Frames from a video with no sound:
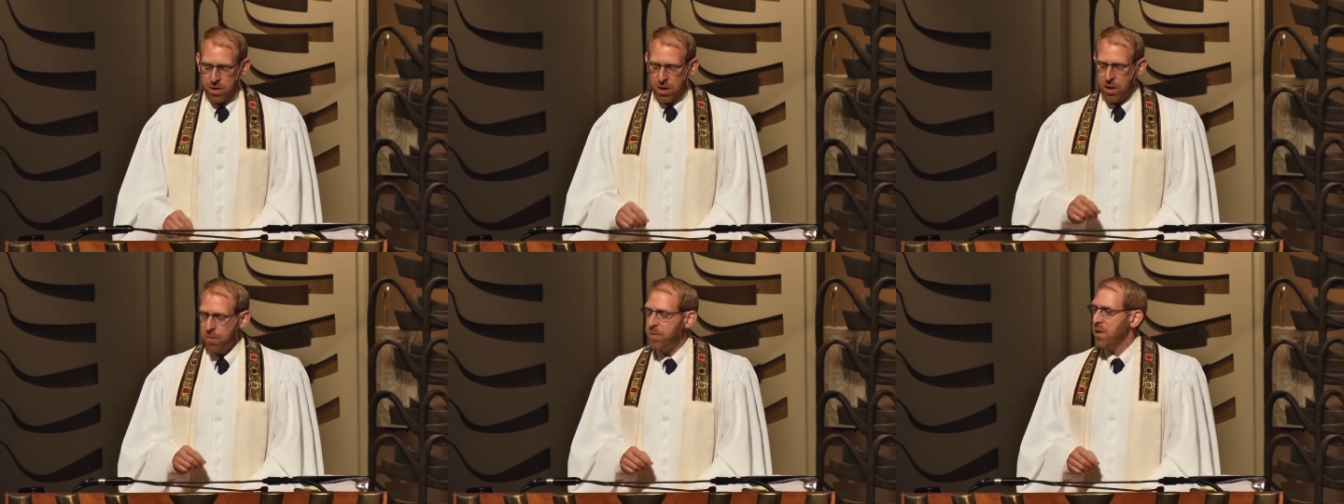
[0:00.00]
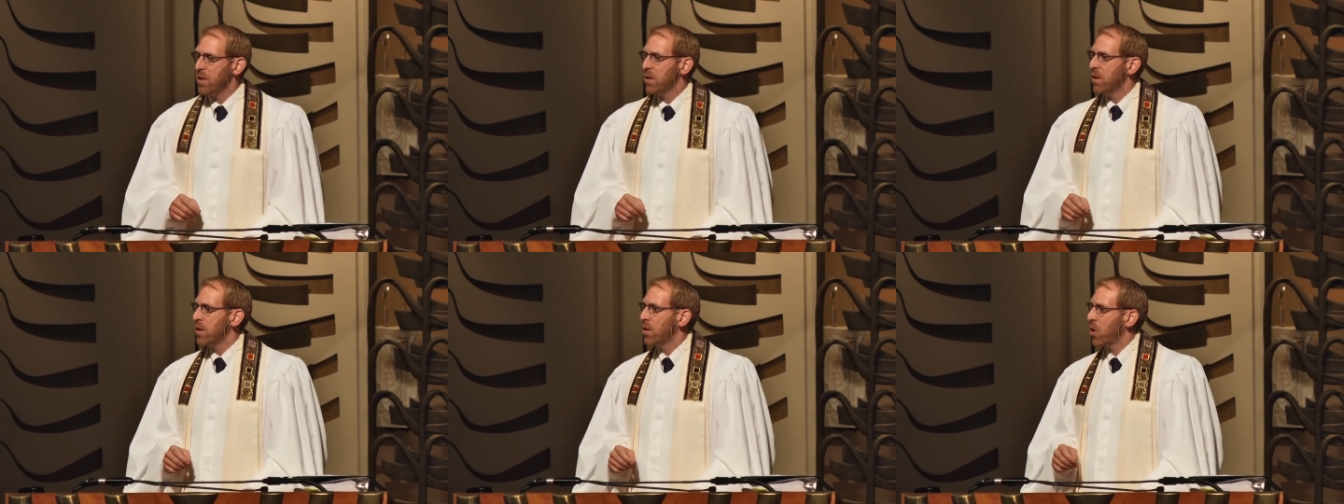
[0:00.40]
helps
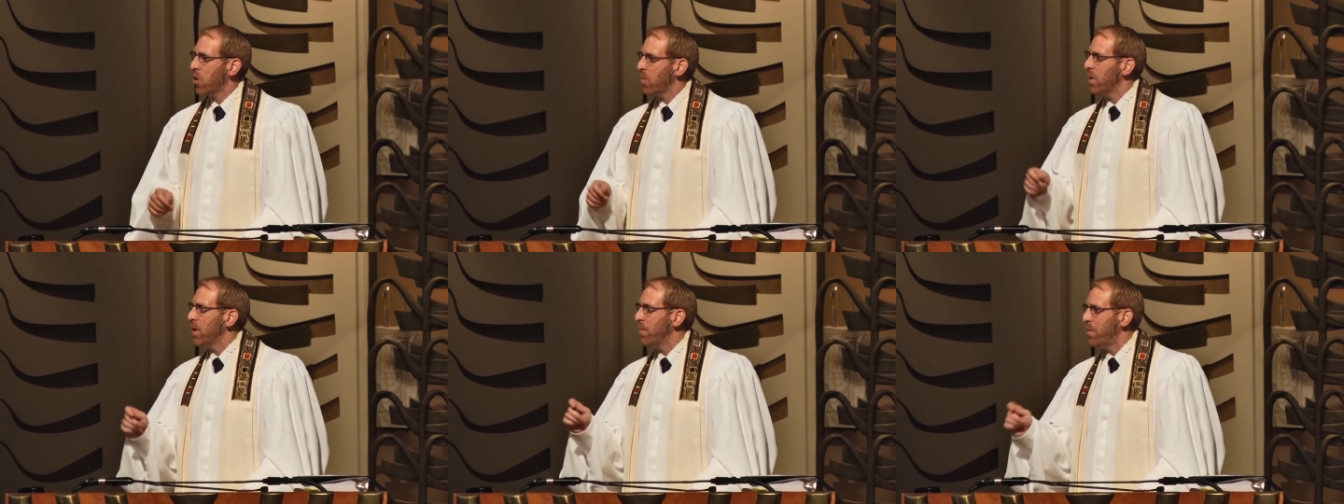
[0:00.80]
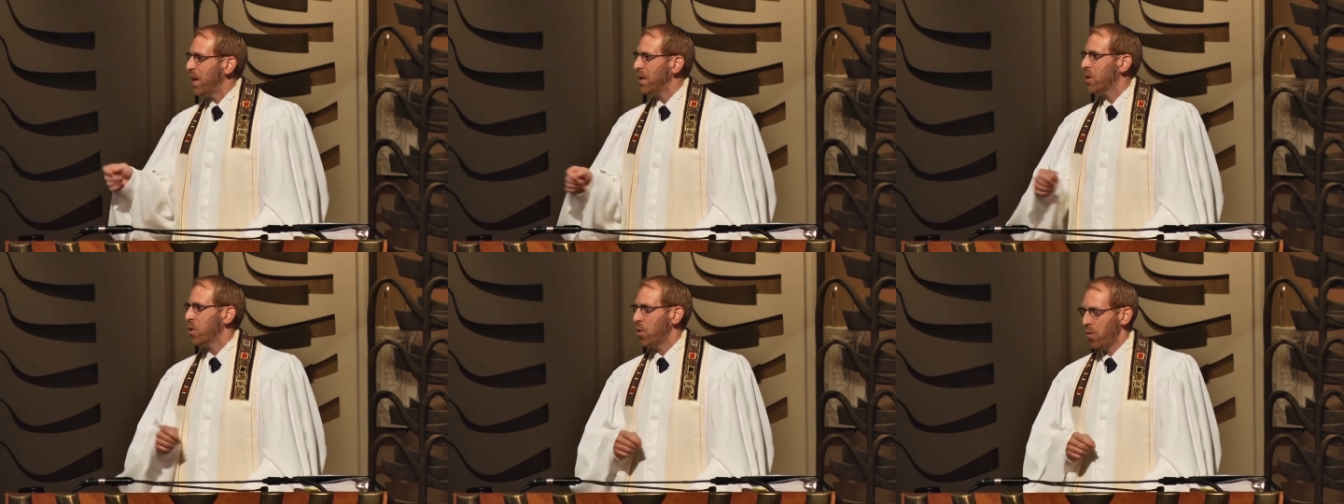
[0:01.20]
us determine the
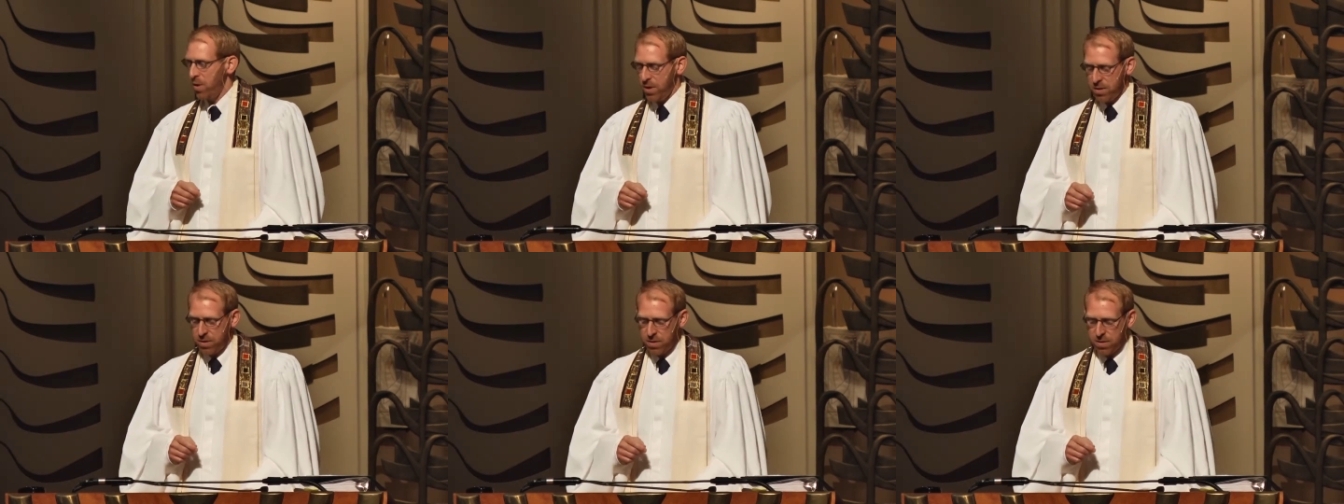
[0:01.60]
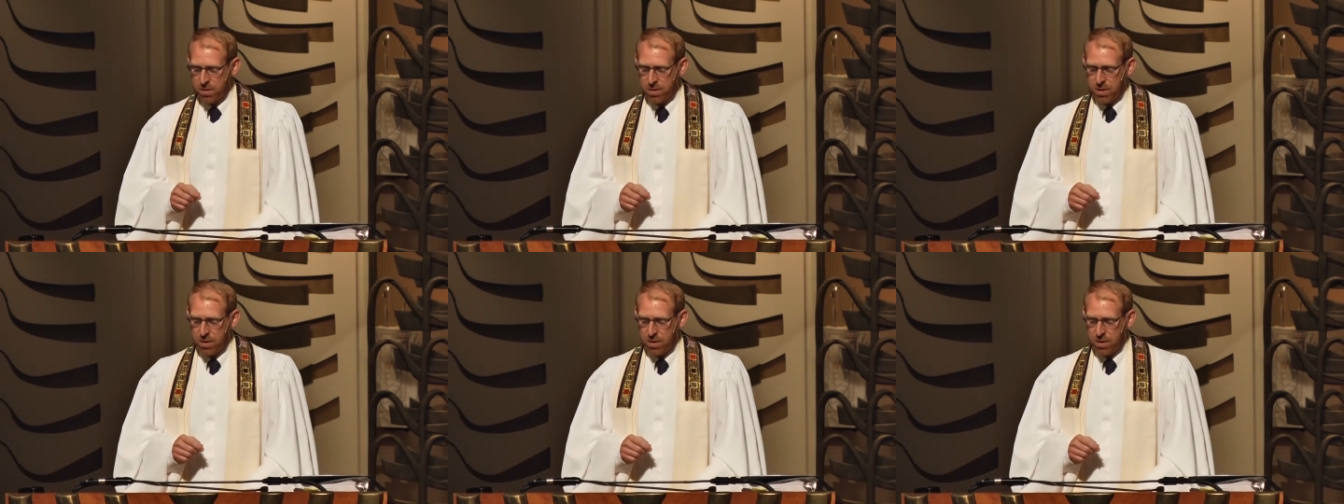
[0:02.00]
best choice